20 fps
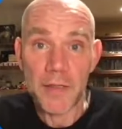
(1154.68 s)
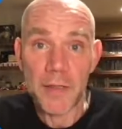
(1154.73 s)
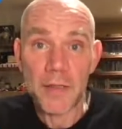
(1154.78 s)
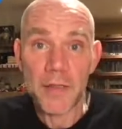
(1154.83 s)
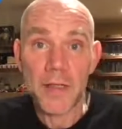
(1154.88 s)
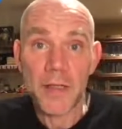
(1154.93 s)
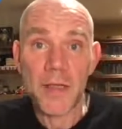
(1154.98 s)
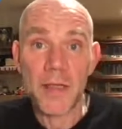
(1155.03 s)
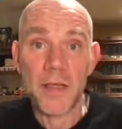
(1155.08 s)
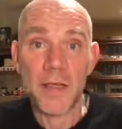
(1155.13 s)

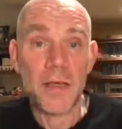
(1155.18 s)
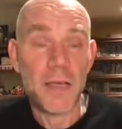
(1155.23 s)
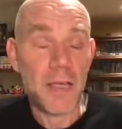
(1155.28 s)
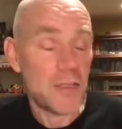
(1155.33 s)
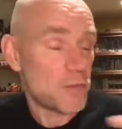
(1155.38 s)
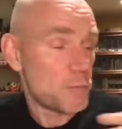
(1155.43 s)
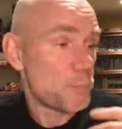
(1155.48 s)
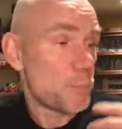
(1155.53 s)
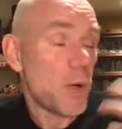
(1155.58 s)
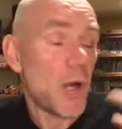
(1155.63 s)

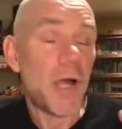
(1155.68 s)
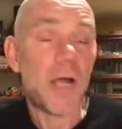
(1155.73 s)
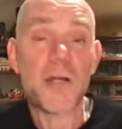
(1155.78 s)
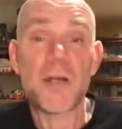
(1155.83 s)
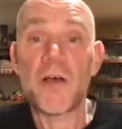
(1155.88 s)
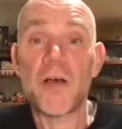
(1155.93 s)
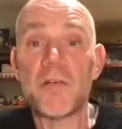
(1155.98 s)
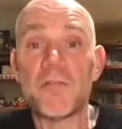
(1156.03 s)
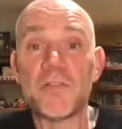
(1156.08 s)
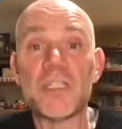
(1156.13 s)
It's part
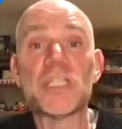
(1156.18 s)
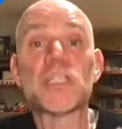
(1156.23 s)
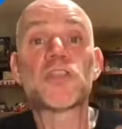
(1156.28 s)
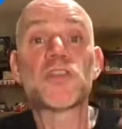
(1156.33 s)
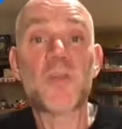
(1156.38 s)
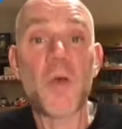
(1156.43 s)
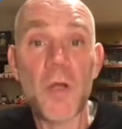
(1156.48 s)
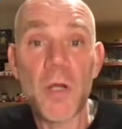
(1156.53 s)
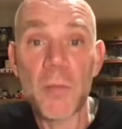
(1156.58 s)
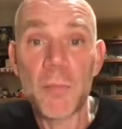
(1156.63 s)
of the
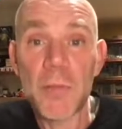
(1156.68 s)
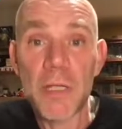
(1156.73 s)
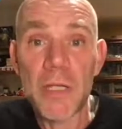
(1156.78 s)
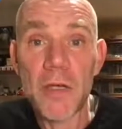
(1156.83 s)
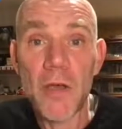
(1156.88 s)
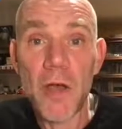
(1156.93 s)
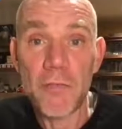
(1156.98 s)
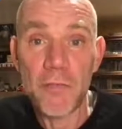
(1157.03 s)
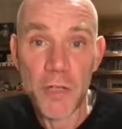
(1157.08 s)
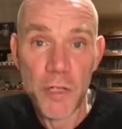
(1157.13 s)
autonomy
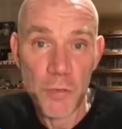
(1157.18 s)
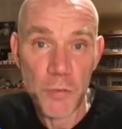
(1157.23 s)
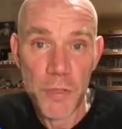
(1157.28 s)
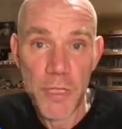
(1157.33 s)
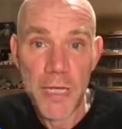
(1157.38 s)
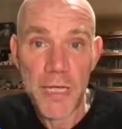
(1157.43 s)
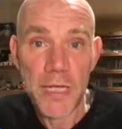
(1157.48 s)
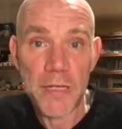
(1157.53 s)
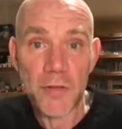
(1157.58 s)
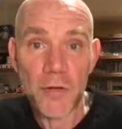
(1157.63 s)
of a
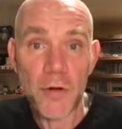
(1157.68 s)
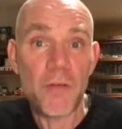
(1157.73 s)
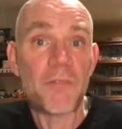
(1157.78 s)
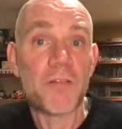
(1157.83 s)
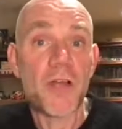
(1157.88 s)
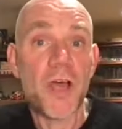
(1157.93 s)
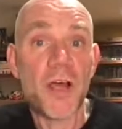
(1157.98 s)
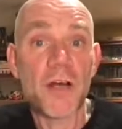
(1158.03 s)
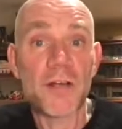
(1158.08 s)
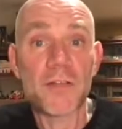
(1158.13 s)
creator, of an
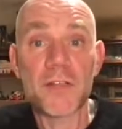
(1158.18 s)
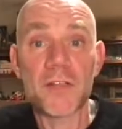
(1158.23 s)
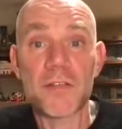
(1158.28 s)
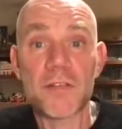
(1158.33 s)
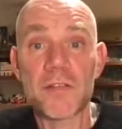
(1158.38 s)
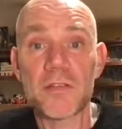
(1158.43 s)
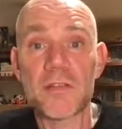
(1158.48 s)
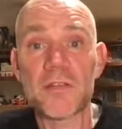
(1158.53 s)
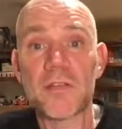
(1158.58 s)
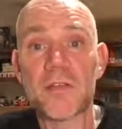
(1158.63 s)

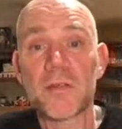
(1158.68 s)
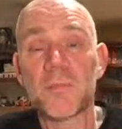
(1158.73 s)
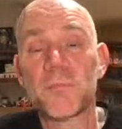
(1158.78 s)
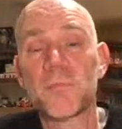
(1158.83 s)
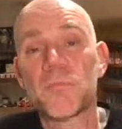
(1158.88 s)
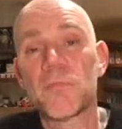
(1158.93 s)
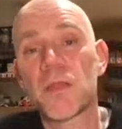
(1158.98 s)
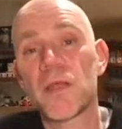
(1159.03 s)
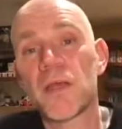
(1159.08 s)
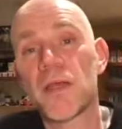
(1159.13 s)
artist.
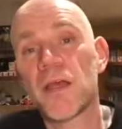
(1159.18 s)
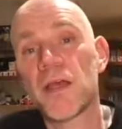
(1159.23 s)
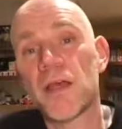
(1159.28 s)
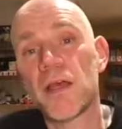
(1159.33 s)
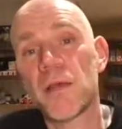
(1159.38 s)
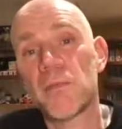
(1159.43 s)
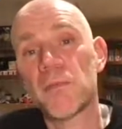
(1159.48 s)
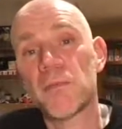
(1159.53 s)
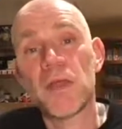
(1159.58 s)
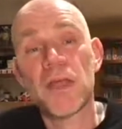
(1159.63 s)

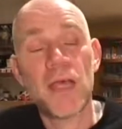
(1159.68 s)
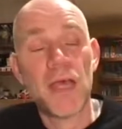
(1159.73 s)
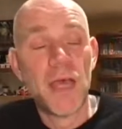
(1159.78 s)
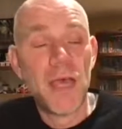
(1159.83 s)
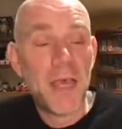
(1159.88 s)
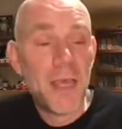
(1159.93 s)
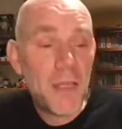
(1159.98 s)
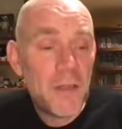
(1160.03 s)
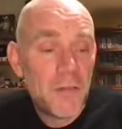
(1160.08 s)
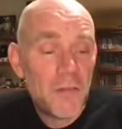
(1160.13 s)
And
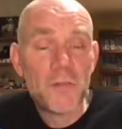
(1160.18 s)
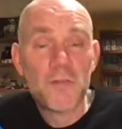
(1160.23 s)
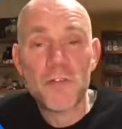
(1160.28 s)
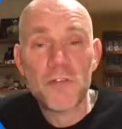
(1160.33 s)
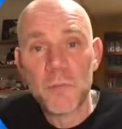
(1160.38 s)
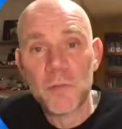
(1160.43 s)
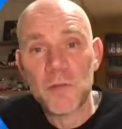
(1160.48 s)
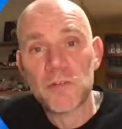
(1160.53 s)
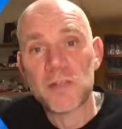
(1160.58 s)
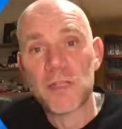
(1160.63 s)
to
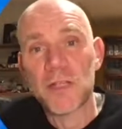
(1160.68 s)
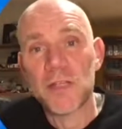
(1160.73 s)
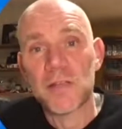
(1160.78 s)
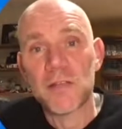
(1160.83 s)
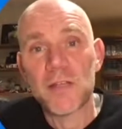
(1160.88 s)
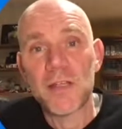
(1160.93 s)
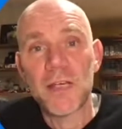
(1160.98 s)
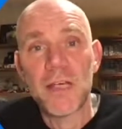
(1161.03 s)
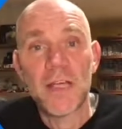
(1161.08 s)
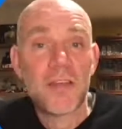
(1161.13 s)
some extent,
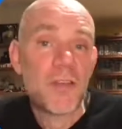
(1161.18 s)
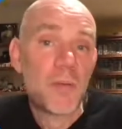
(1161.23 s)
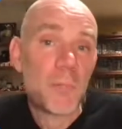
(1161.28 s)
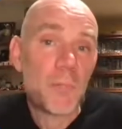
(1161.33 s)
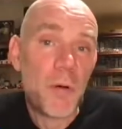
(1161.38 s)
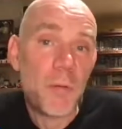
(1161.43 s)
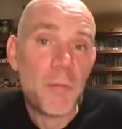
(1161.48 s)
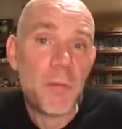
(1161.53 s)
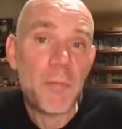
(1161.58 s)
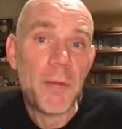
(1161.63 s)
it's a
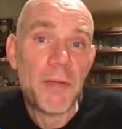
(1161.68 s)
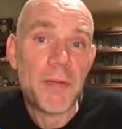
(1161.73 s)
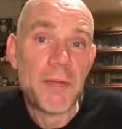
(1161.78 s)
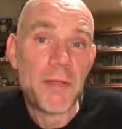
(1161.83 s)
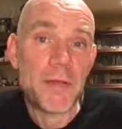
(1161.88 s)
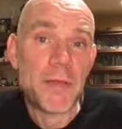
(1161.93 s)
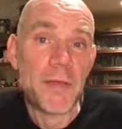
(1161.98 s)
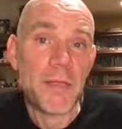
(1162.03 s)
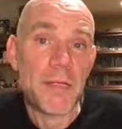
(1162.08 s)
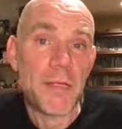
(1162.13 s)
problematic
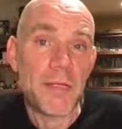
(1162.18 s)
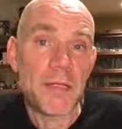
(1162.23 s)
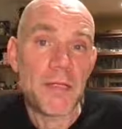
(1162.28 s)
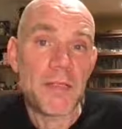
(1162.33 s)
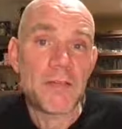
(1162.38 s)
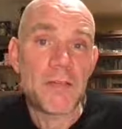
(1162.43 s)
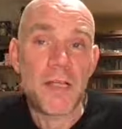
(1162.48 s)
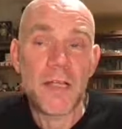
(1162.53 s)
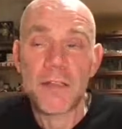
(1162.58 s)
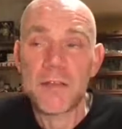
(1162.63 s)
thing.
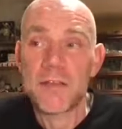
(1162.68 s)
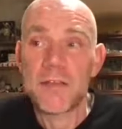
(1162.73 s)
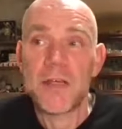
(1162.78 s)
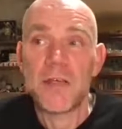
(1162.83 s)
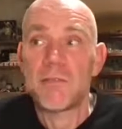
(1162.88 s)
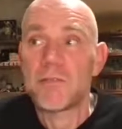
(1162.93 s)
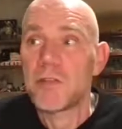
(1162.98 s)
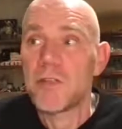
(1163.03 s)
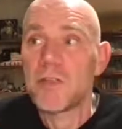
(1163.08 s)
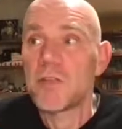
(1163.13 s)
It's like
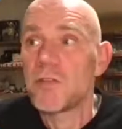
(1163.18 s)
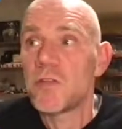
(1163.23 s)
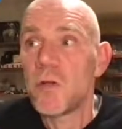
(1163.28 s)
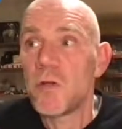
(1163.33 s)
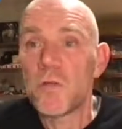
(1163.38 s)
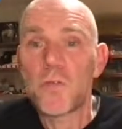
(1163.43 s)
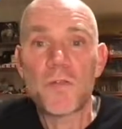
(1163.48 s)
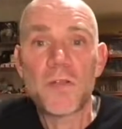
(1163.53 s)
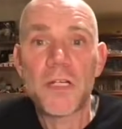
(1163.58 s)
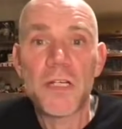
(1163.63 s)
you
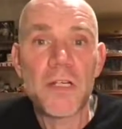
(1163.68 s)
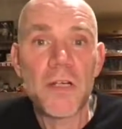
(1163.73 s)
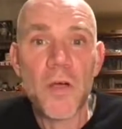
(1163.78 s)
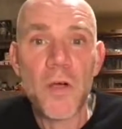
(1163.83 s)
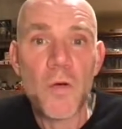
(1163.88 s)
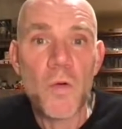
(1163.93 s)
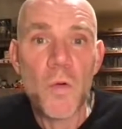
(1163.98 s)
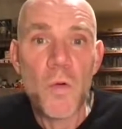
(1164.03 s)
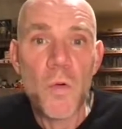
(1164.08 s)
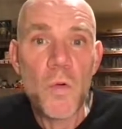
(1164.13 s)
don't really
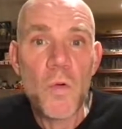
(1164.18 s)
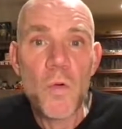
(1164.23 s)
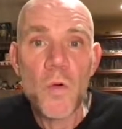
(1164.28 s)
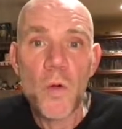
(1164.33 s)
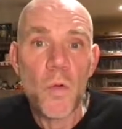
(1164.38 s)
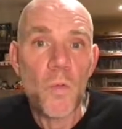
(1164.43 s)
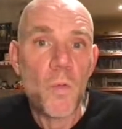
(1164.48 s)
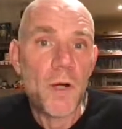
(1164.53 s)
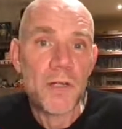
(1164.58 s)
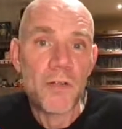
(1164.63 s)
know who
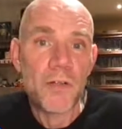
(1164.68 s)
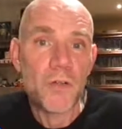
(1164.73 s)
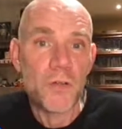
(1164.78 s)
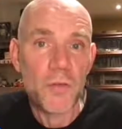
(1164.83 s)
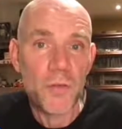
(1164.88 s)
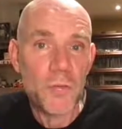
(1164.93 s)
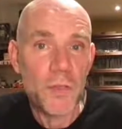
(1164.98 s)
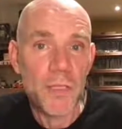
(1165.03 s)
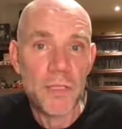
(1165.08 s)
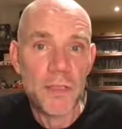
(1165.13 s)
or what you're
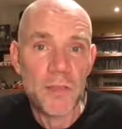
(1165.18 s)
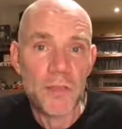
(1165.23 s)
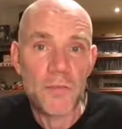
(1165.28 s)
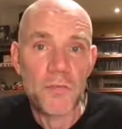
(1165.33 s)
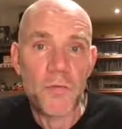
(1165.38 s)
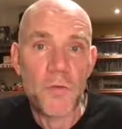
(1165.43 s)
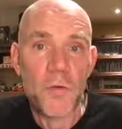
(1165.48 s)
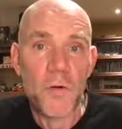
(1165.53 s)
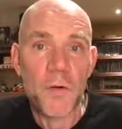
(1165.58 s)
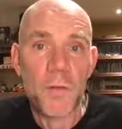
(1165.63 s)
doing this
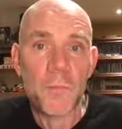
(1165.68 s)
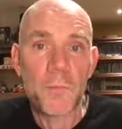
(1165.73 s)
for.